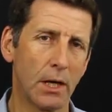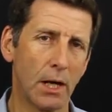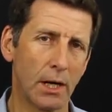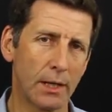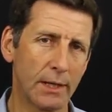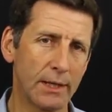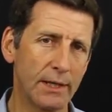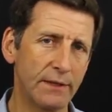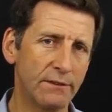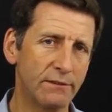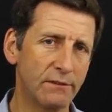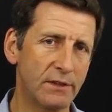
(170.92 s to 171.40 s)

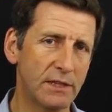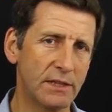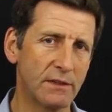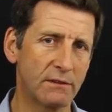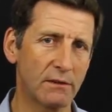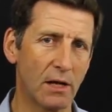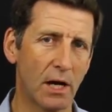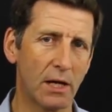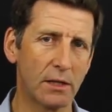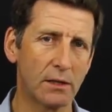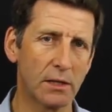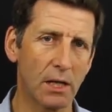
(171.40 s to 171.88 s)
Unless
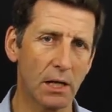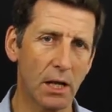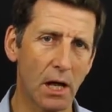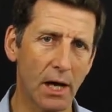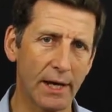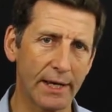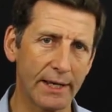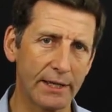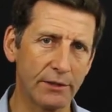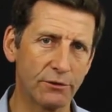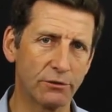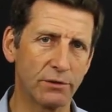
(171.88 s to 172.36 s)
these
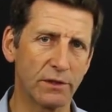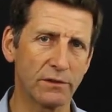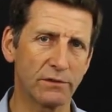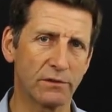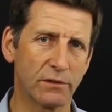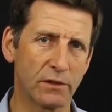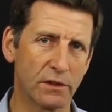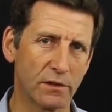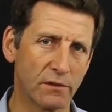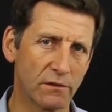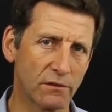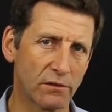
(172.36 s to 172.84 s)
underlying
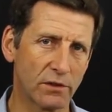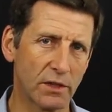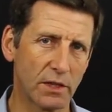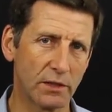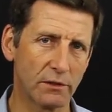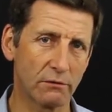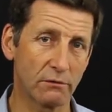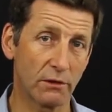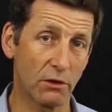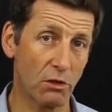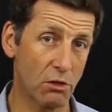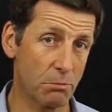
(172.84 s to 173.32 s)
interests and
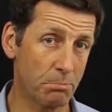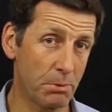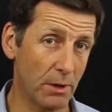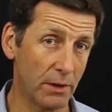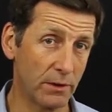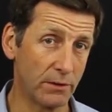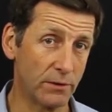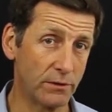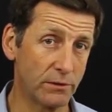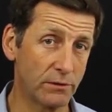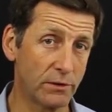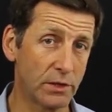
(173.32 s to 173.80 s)
concerns are
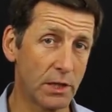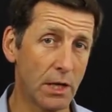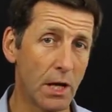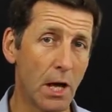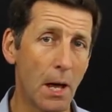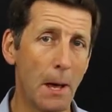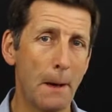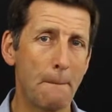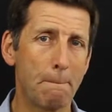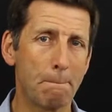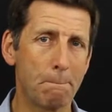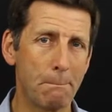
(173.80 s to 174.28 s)
exposed,
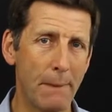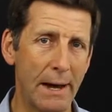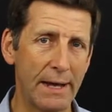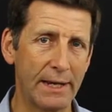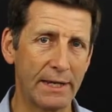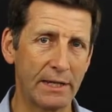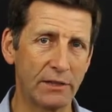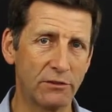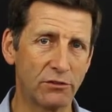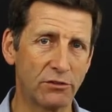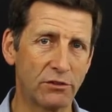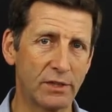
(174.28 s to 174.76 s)

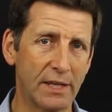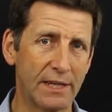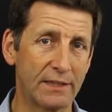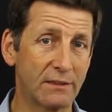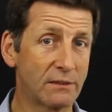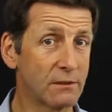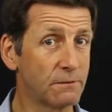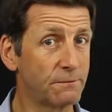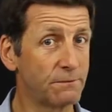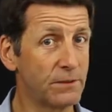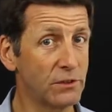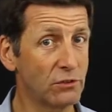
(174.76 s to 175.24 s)
managed
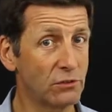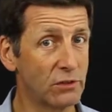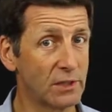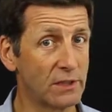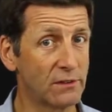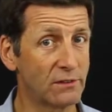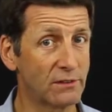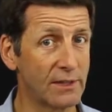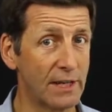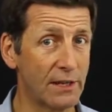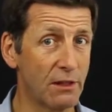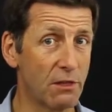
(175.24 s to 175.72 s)
and
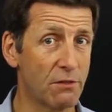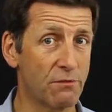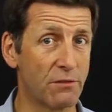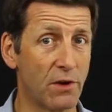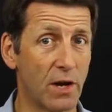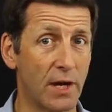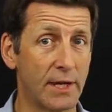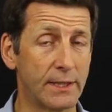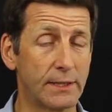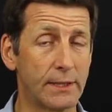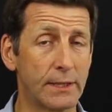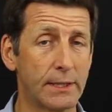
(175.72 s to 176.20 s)
sufficiently
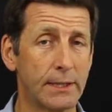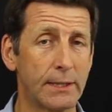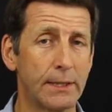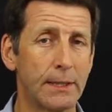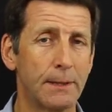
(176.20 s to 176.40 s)
satisfied,